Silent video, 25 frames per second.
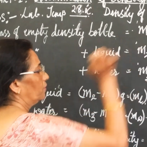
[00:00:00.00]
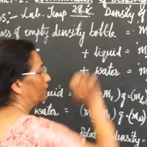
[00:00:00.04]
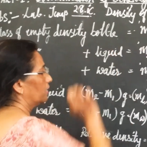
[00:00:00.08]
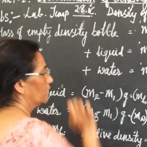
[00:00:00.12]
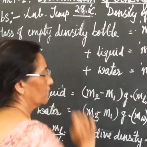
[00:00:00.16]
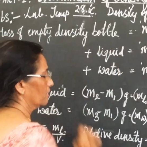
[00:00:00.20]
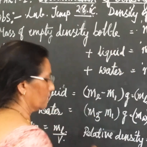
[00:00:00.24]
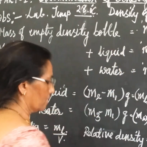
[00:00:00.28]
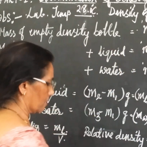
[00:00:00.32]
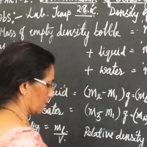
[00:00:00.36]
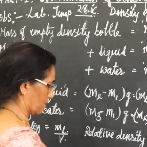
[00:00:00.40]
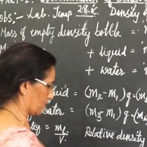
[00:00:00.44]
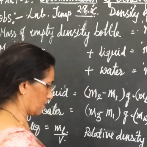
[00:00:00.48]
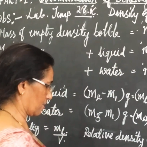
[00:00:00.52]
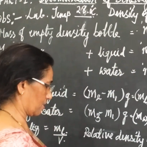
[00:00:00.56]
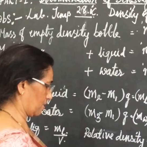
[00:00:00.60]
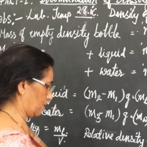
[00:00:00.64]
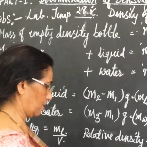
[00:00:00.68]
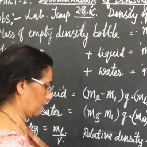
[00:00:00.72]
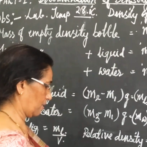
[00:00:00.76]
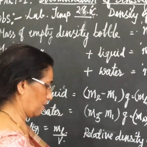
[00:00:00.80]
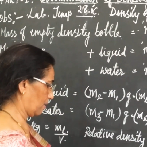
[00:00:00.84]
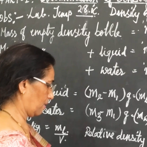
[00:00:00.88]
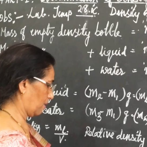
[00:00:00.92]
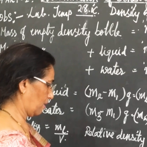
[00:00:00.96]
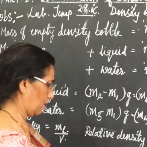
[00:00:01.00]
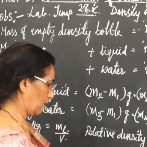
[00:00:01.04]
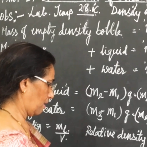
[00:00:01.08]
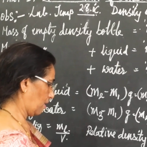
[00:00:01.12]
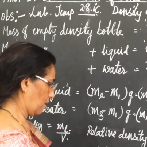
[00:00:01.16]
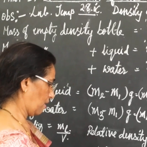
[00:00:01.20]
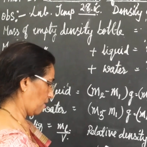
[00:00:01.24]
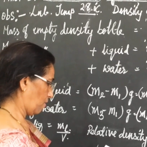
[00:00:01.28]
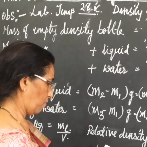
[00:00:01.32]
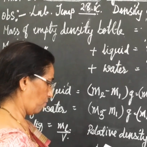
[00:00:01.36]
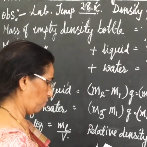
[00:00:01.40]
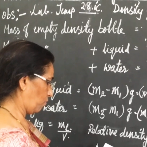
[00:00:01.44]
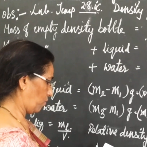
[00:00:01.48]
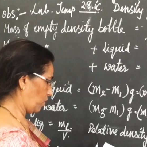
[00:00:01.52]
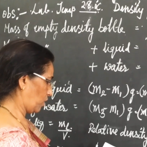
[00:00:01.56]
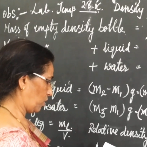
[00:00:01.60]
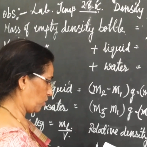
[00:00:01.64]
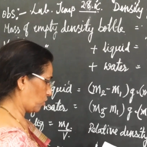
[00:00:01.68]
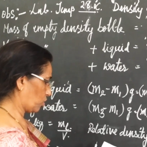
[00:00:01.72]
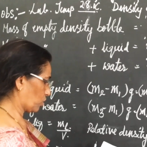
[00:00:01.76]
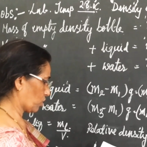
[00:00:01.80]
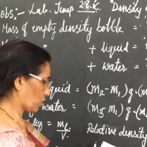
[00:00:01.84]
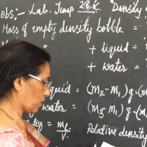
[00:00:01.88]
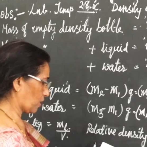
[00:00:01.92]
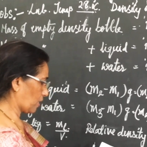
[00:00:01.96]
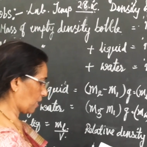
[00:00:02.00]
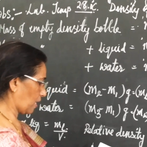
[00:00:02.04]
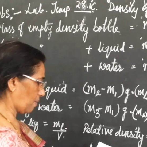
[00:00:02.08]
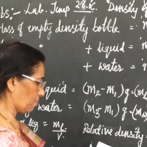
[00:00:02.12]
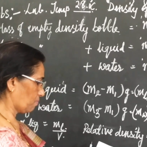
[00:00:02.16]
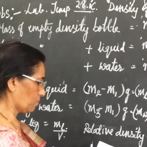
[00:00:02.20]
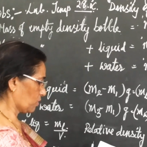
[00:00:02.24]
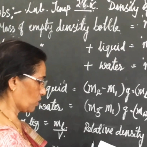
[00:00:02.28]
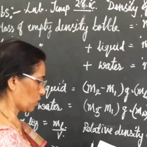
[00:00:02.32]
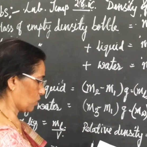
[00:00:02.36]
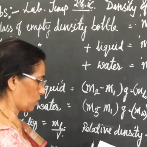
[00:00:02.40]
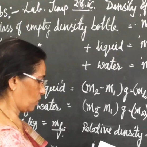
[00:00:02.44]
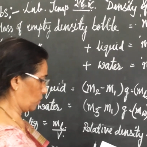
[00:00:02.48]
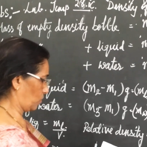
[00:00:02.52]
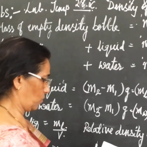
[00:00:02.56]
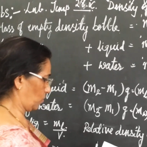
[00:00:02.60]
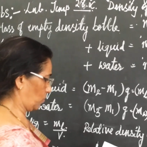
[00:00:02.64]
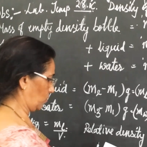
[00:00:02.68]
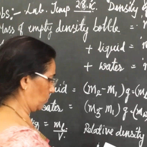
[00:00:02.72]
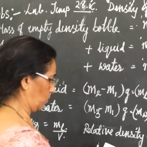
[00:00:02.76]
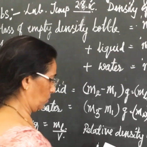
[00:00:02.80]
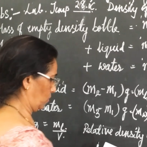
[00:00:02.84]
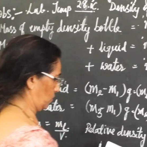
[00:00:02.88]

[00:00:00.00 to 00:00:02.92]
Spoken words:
this, which comes to